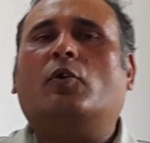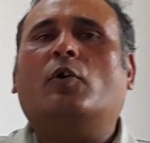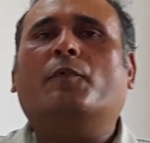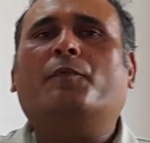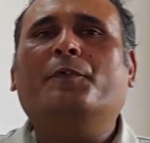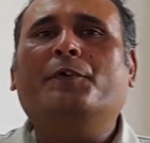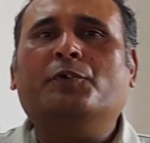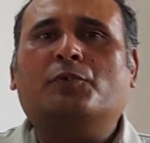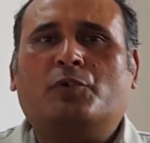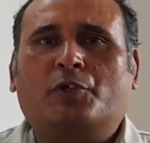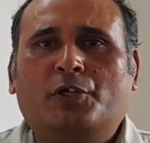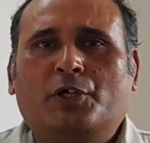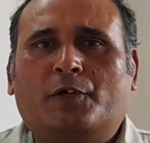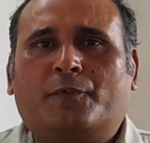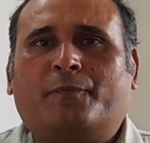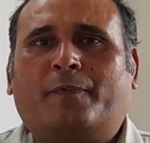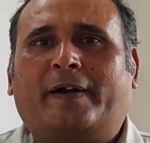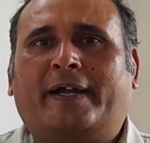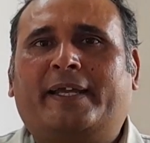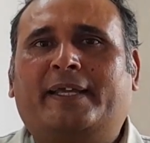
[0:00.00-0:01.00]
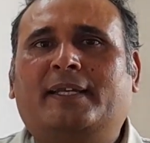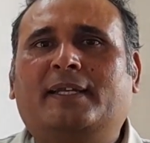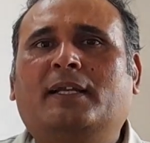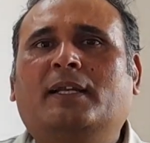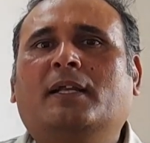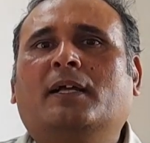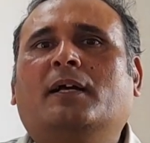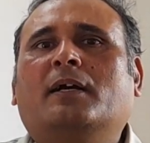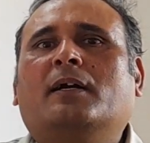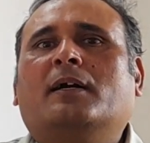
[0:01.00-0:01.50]
of nucleophile
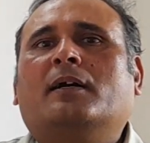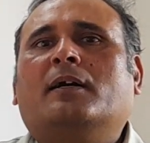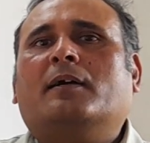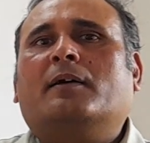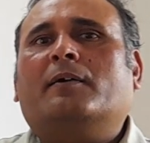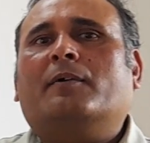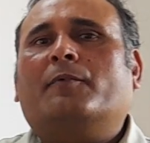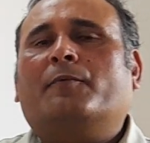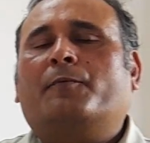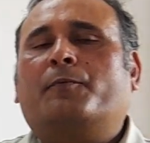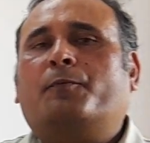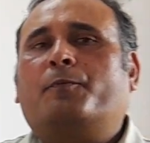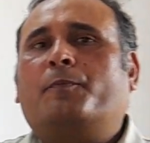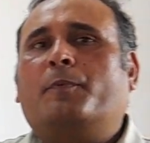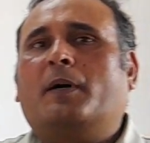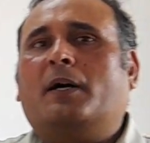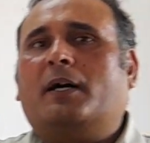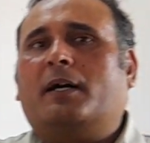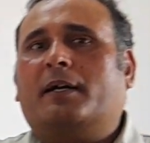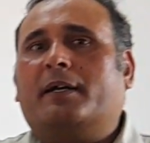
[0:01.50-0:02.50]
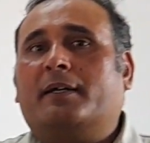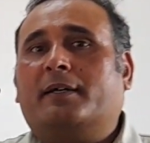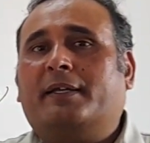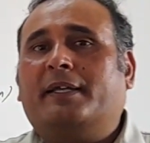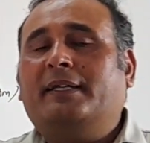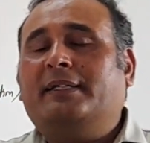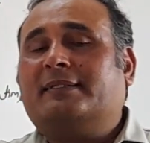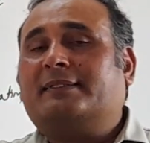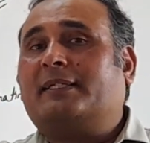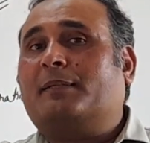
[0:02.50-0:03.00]

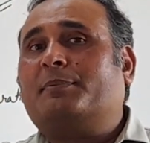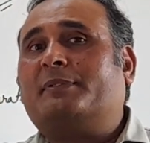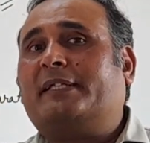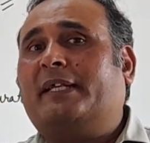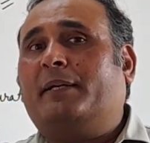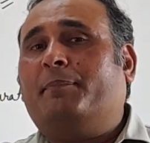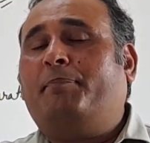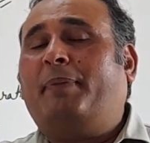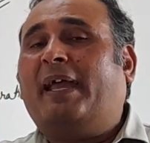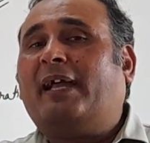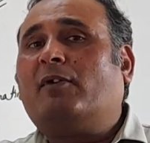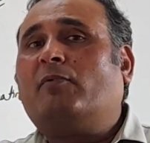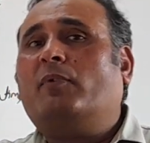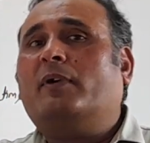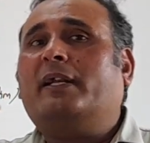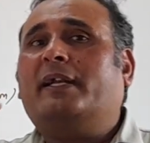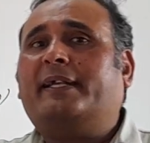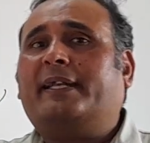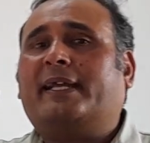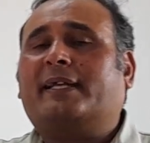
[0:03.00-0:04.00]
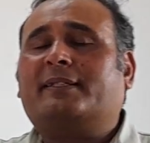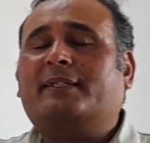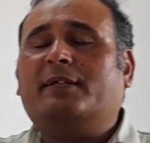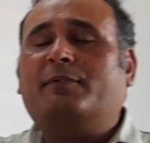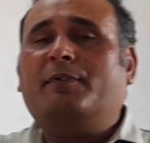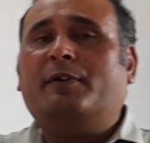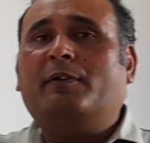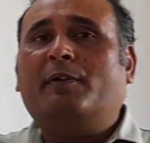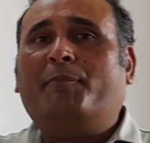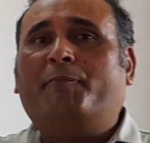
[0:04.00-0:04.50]
in substrate. Backward attack, there
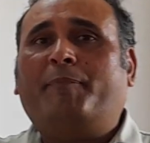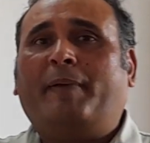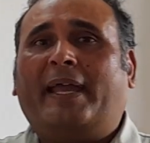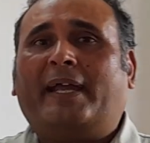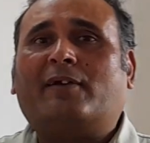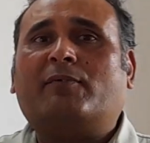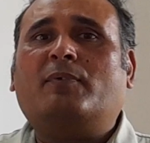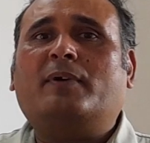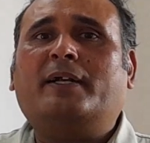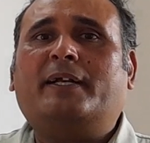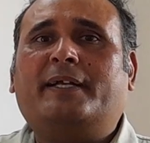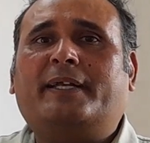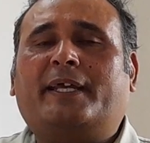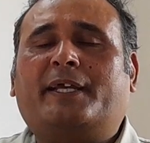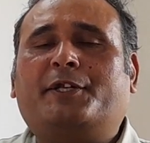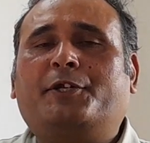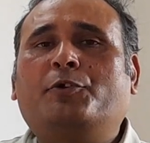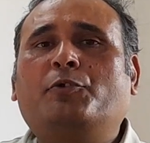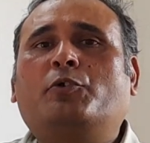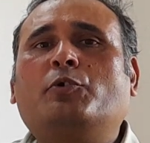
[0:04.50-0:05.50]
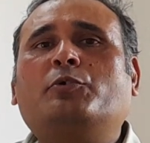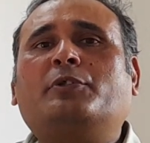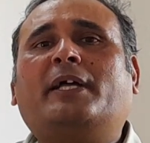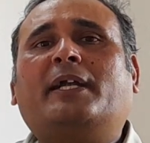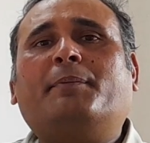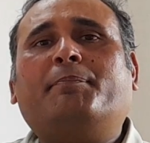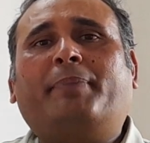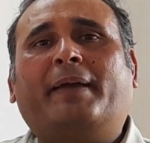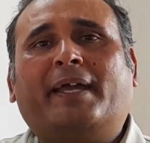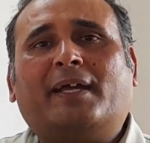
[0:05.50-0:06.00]
will be backward attack. Due to
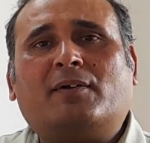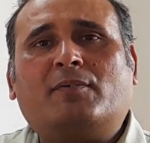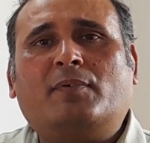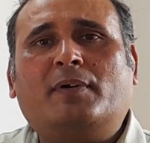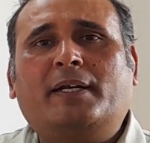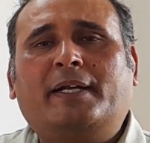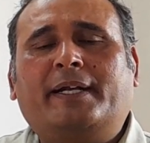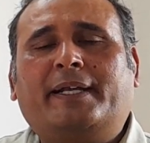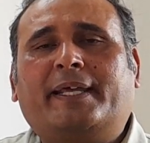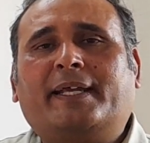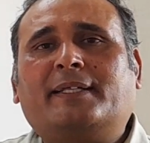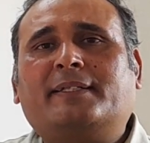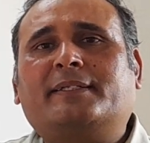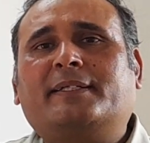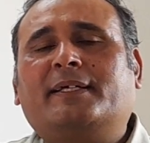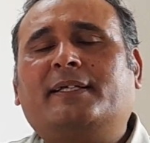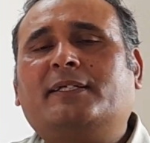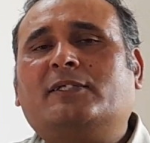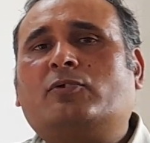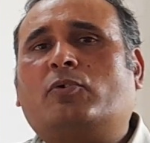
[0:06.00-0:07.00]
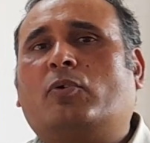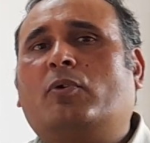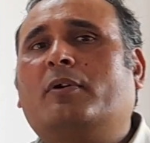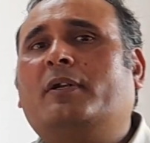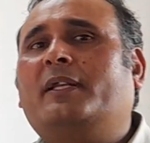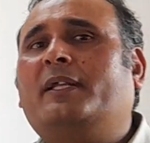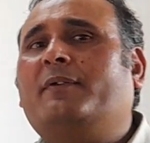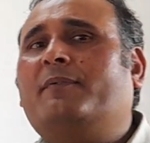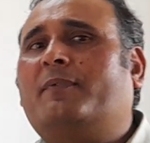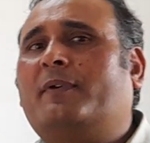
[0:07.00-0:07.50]
that backward attack, there is
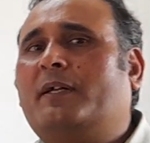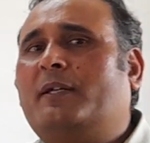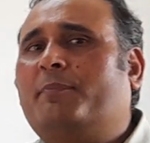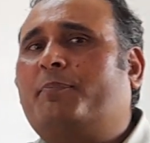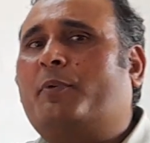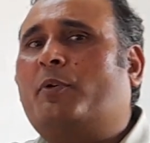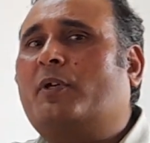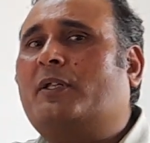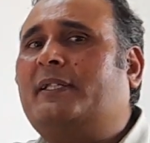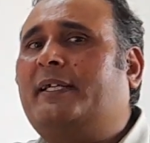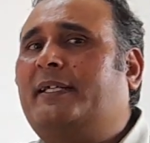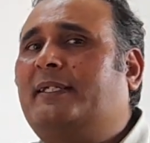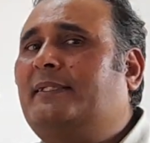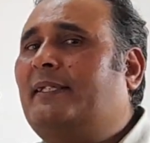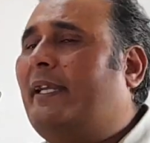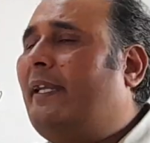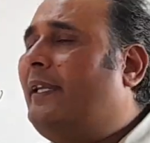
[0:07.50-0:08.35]
only one product, that is the